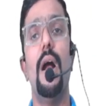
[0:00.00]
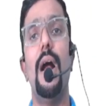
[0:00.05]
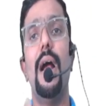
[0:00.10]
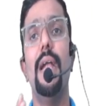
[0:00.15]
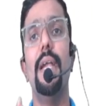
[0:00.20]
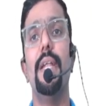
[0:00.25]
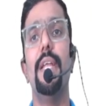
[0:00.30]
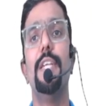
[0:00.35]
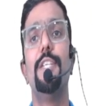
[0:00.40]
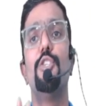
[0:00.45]

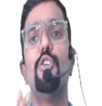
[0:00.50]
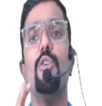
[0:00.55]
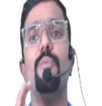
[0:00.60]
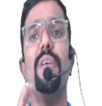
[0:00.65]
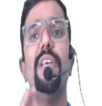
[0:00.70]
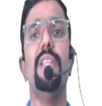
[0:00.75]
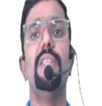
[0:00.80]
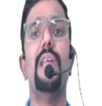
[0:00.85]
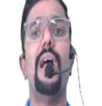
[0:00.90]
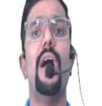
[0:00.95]
And it
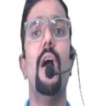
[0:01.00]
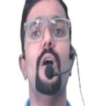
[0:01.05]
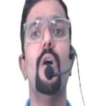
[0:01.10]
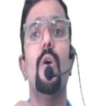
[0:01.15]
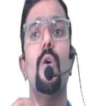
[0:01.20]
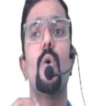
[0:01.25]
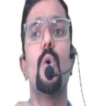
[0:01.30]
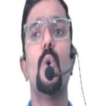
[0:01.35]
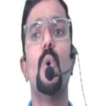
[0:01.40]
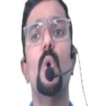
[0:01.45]
should be in the
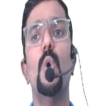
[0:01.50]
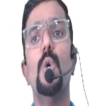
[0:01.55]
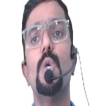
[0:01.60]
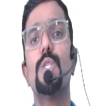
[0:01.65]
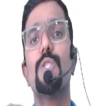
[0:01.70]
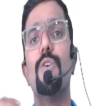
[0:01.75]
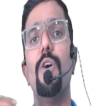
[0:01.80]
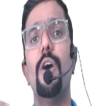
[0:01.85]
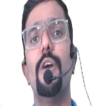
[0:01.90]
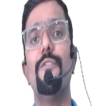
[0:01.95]

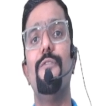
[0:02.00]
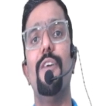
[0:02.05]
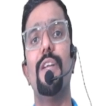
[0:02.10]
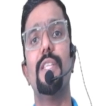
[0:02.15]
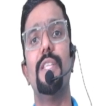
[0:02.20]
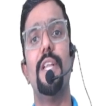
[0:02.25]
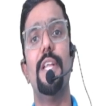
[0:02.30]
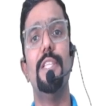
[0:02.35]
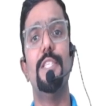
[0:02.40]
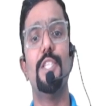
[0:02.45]
course or
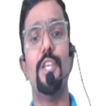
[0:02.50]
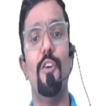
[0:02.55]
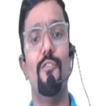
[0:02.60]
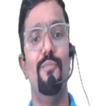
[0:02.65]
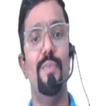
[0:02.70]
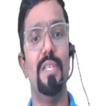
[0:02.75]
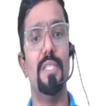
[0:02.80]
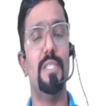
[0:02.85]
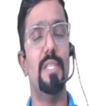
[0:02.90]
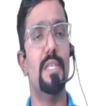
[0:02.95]
furtherance
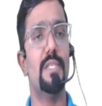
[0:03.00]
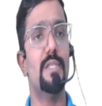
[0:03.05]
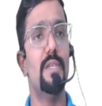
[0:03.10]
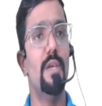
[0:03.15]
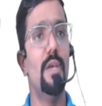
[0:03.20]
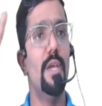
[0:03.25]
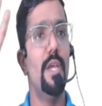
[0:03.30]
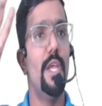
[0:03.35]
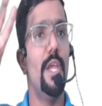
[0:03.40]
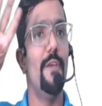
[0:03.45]
of
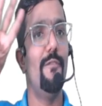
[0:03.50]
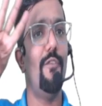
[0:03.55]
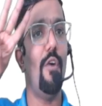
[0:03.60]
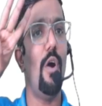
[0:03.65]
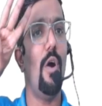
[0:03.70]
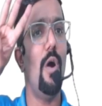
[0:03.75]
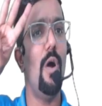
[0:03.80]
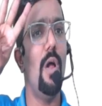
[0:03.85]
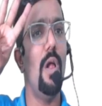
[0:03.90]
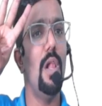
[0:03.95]
business. If
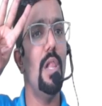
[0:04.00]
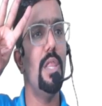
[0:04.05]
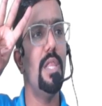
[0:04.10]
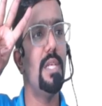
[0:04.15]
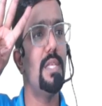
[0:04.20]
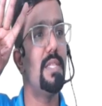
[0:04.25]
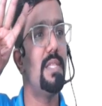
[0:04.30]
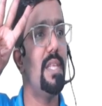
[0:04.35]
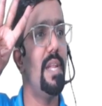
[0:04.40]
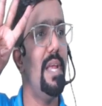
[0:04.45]
all
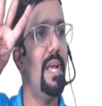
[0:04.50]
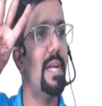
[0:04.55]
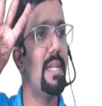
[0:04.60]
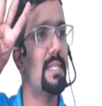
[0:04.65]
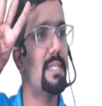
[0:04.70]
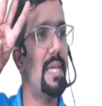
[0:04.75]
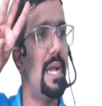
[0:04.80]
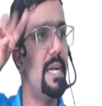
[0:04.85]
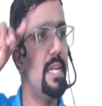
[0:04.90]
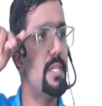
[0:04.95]
these three
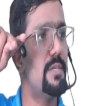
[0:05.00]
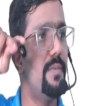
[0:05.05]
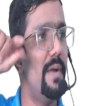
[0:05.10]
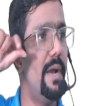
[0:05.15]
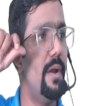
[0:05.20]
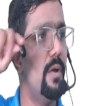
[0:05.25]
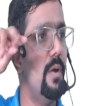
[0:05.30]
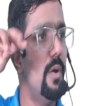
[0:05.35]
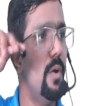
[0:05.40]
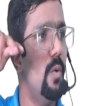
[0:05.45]
are
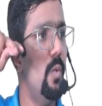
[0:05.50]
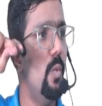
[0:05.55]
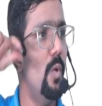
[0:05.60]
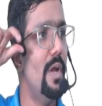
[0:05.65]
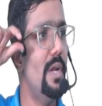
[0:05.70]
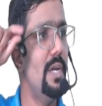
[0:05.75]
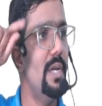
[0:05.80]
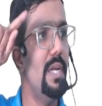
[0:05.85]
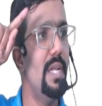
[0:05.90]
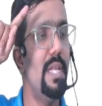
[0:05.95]
satisfied,
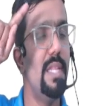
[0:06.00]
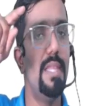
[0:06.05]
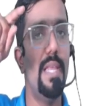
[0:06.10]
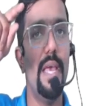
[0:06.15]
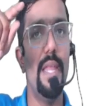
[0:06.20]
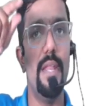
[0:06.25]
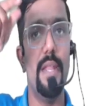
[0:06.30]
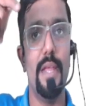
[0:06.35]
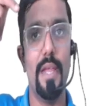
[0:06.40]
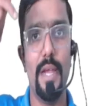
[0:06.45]
only
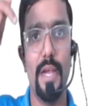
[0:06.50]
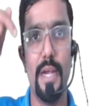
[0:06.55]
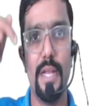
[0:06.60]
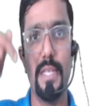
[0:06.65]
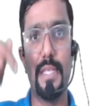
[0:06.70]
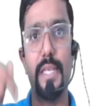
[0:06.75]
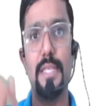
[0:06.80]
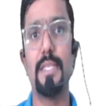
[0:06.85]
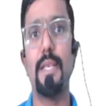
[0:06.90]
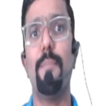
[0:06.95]
then
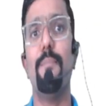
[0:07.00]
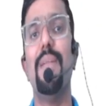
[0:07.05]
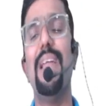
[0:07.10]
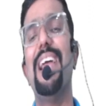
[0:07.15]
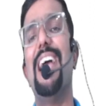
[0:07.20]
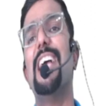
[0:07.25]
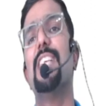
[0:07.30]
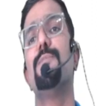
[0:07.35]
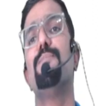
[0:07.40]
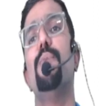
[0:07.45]
it is a
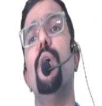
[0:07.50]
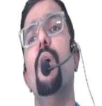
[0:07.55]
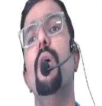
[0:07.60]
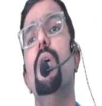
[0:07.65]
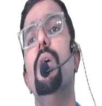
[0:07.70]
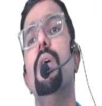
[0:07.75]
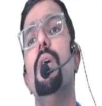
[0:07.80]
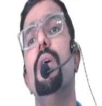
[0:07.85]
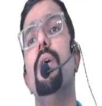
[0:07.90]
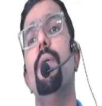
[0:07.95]
supply as per
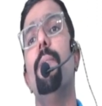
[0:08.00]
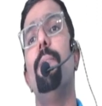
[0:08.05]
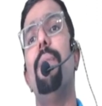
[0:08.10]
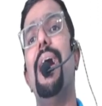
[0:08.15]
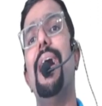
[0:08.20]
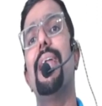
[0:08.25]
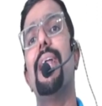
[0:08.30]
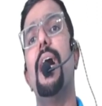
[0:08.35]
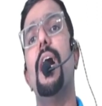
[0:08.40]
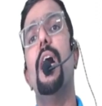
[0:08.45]

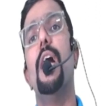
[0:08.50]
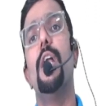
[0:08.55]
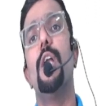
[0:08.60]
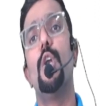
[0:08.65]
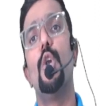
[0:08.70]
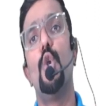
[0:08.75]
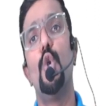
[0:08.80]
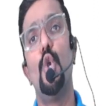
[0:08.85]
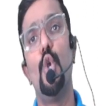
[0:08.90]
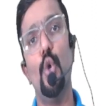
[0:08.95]
para
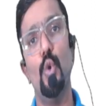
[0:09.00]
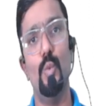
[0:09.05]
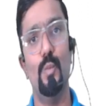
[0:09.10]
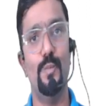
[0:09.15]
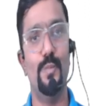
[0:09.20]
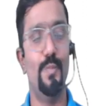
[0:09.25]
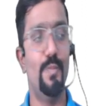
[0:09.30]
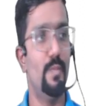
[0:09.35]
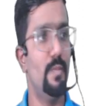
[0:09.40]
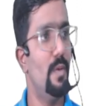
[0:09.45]

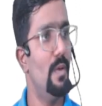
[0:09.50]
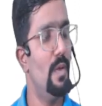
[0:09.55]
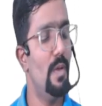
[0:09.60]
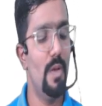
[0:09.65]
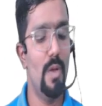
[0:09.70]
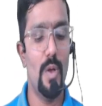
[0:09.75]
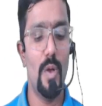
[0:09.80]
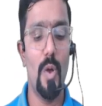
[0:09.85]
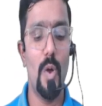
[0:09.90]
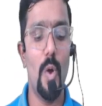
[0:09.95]
2.
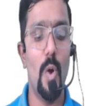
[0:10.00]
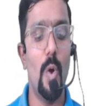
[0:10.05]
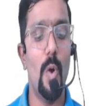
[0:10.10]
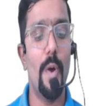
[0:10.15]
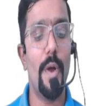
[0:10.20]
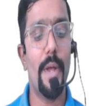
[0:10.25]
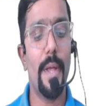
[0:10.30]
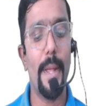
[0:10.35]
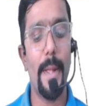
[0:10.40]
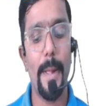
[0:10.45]

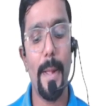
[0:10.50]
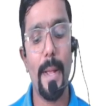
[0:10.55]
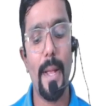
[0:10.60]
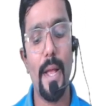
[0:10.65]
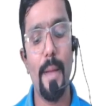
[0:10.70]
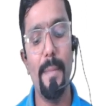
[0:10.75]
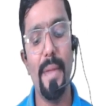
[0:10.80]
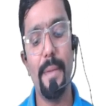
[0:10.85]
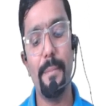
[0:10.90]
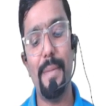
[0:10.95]
Okay,
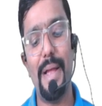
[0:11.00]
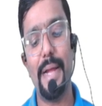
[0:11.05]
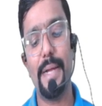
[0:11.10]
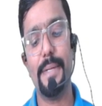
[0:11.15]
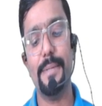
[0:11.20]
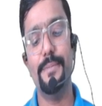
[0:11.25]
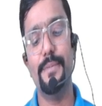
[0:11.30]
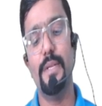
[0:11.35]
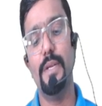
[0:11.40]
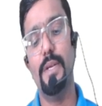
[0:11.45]
coming back.